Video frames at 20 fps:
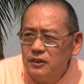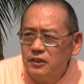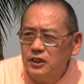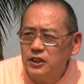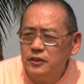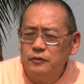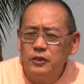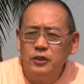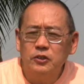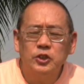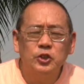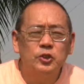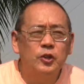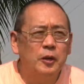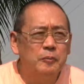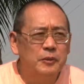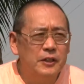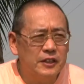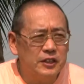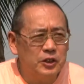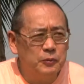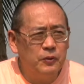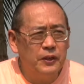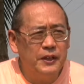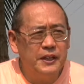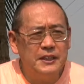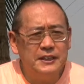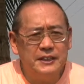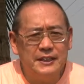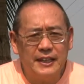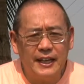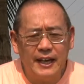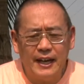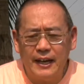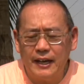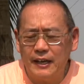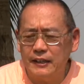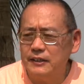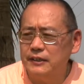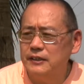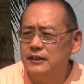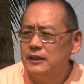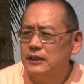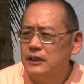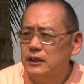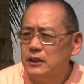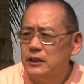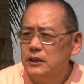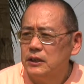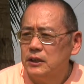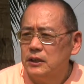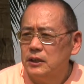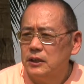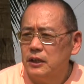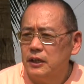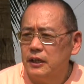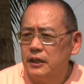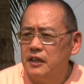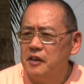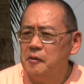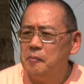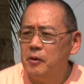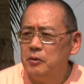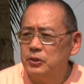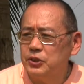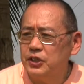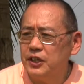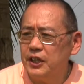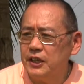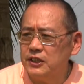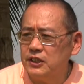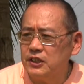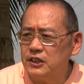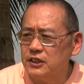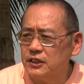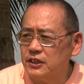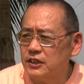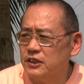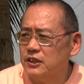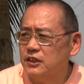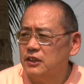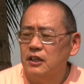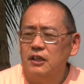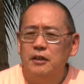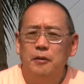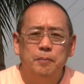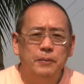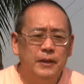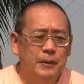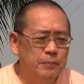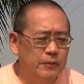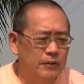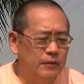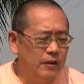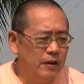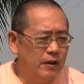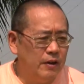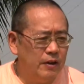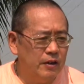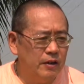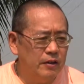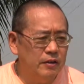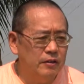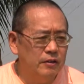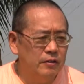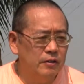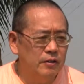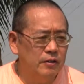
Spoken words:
Jiva Goswami explains that in most cases, people are